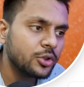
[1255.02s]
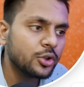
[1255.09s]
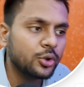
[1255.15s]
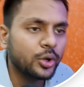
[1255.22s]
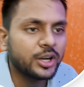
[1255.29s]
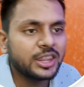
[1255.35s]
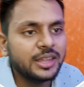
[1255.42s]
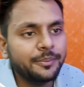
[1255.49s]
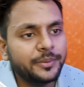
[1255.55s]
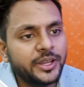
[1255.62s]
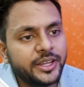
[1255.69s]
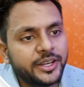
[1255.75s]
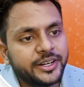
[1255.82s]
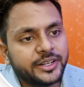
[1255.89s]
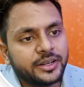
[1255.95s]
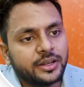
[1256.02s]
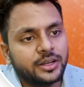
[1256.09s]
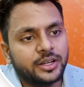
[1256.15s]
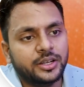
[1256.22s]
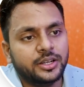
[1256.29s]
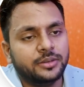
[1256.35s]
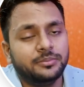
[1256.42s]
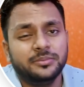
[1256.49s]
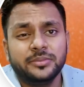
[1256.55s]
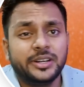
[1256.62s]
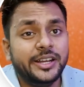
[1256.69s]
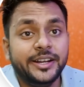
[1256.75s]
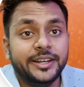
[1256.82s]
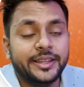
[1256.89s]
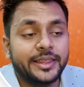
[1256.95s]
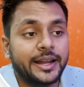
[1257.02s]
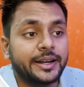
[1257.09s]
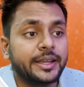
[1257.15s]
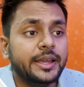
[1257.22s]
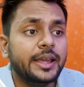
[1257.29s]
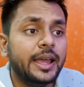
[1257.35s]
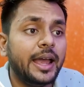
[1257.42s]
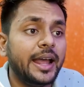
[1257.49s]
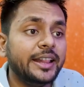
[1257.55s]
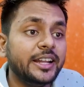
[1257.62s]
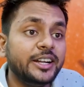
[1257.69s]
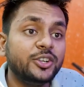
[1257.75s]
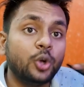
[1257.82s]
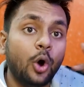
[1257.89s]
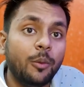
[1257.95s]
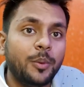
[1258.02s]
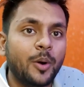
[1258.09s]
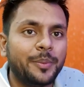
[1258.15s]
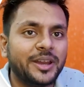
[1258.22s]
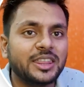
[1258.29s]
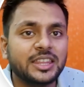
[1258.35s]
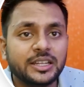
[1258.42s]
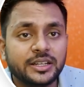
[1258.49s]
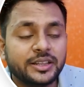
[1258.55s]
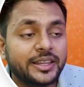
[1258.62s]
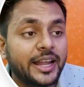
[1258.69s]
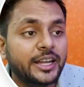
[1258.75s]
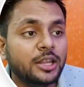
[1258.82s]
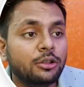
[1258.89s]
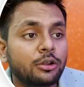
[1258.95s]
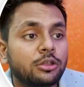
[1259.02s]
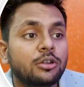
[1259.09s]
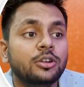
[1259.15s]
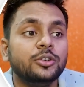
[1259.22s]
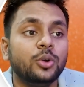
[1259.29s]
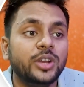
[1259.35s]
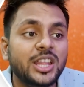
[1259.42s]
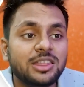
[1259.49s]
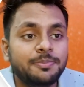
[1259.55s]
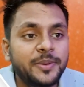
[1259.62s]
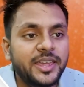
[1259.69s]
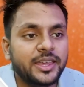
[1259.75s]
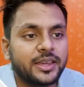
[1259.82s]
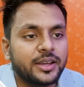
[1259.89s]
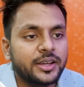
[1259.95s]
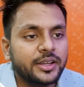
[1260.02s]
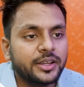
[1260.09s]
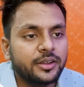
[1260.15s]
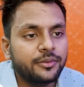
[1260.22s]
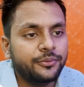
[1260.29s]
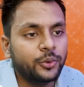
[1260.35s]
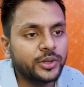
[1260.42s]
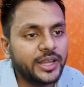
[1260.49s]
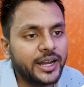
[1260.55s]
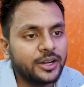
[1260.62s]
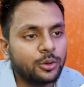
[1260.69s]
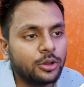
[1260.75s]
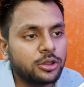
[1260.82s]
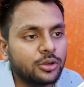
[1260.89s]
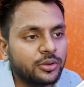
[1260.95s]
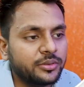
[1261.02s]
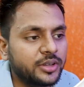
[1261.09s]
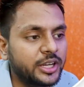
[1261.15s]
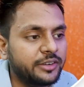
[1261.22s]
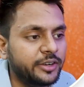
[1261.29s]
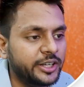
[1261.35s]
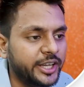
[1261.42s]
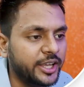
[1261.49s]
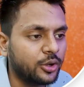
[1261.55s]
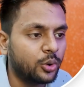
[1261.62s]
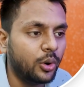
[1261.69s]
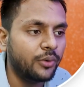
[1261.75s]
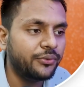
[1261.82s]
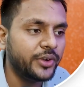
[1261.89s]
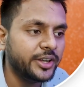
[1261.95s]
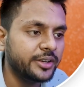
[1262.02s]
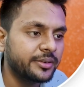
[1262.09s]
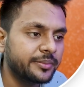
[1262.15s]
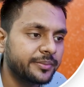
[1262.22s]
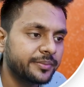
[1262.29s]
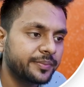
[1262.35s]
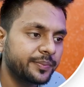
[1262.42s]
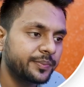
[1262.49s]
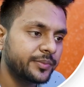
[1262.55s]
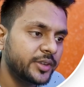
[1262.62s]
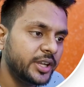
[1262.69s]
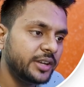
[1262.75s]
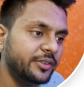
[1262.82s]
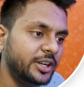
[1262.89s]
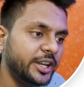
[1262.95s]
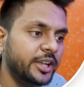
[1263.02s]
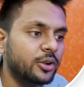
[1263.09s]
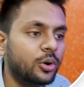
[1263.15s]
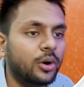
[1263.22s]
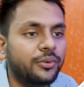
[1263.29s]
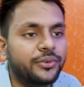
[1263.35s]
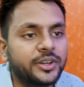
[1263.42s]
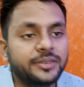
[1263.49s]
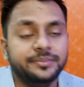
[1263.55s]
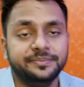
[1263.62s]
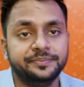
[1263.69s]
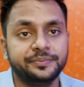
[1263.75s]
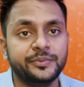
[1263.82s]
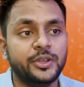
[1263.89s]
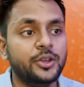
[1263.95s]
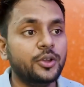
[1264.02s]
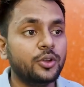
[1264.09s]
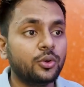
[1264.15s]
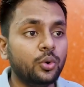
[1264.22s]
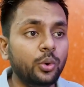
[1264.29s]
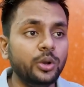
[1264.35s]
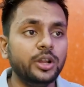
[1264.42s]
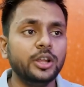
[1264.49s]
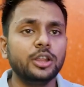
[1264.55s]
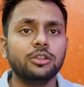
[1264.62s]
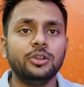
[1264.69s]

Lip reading: You are simply deleting that. And the top operation, that is also known as peak. For that also it will take of 1. It will take of 1. Cool.